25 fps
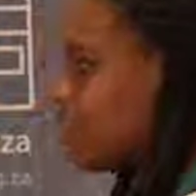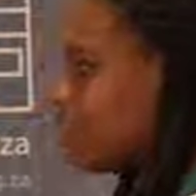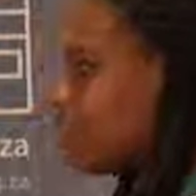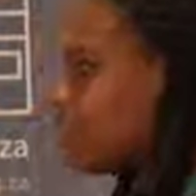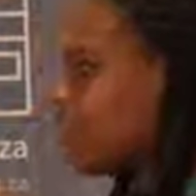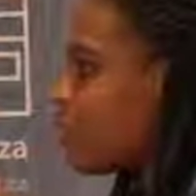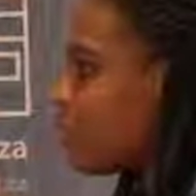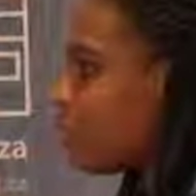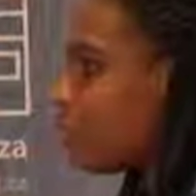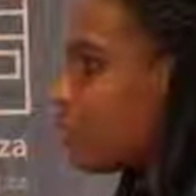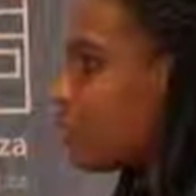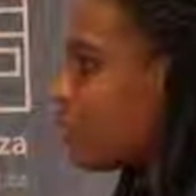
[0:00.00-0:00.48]

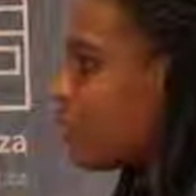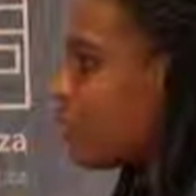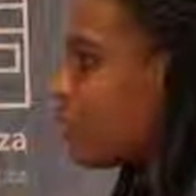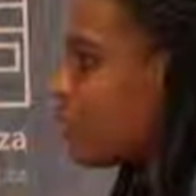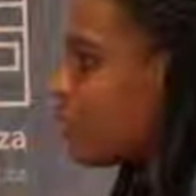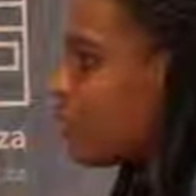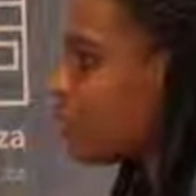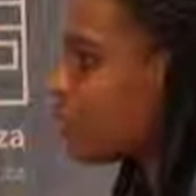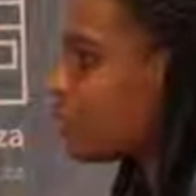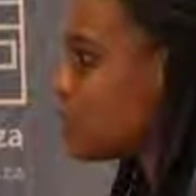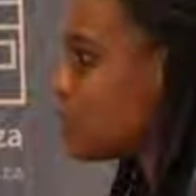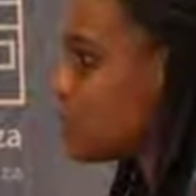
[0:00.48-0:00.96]
People are not
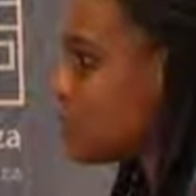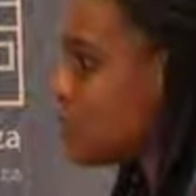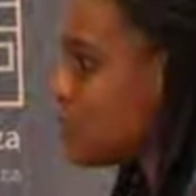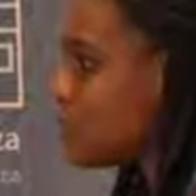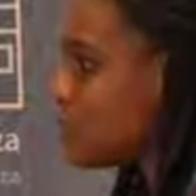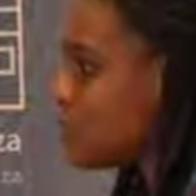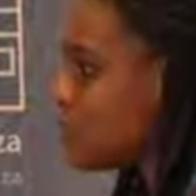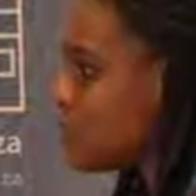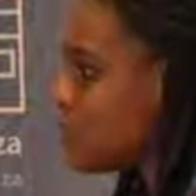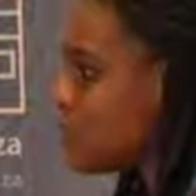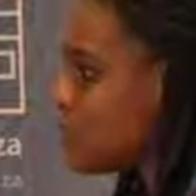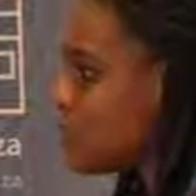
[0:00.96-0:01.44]
going to
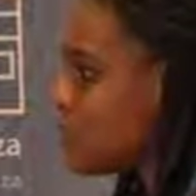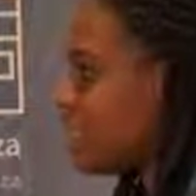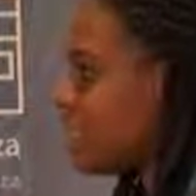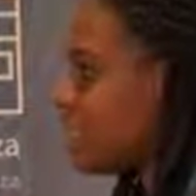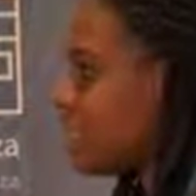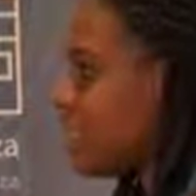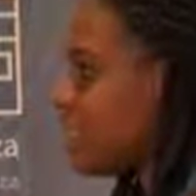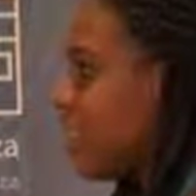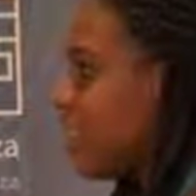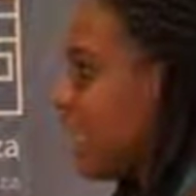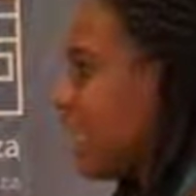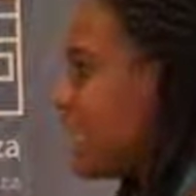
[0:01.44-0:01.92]
do that,
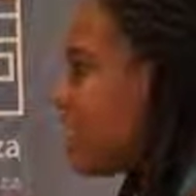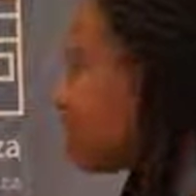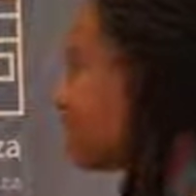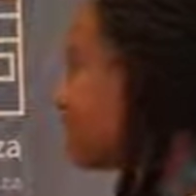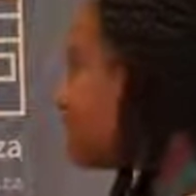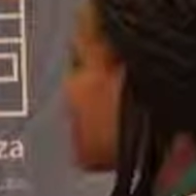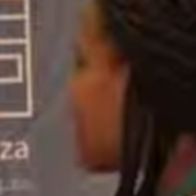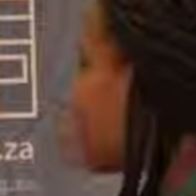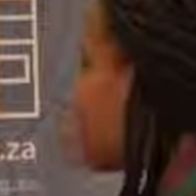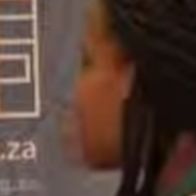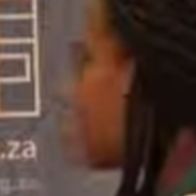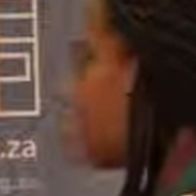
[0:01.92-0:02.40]
and
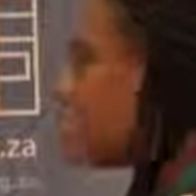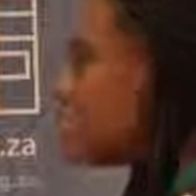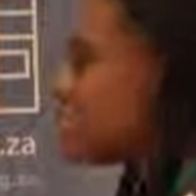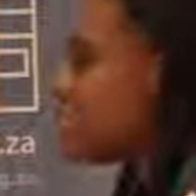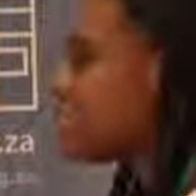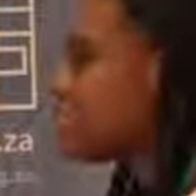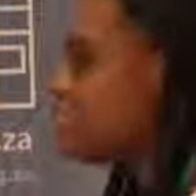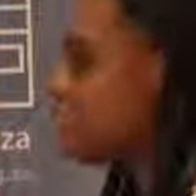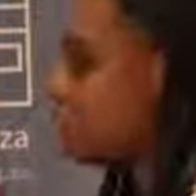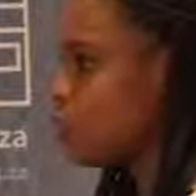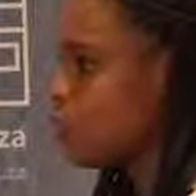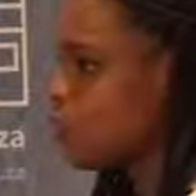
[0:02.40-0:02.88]
that makes
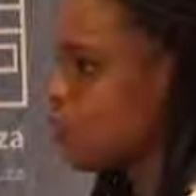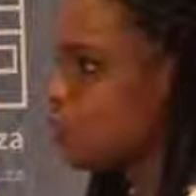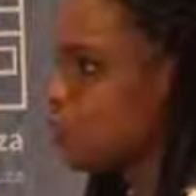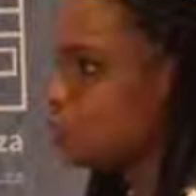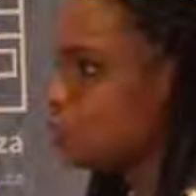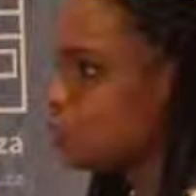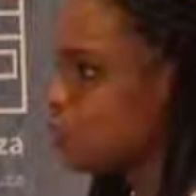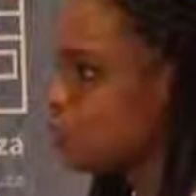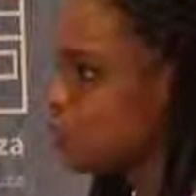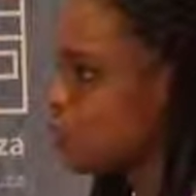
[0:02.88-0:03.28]
it not